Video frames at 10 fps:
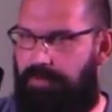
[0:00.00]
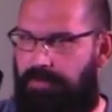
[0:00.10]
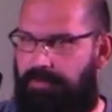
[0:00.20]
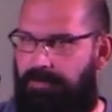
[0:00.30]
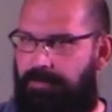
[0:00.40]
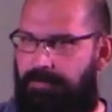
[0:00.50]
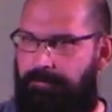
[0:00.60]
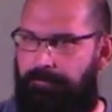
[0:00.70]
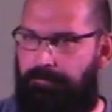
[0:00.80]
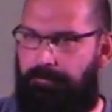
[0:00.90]

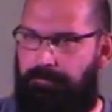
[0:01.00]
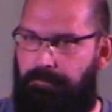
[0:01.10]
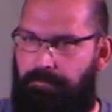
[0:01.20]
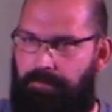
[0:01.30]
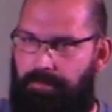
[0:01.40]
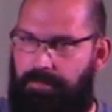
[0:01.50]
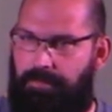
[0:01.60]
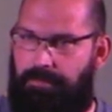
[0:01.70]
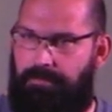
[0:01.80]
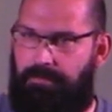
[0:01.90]

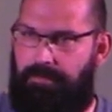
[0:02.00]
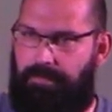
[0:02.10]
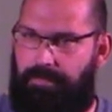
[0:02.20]
No one is speaking in this clip.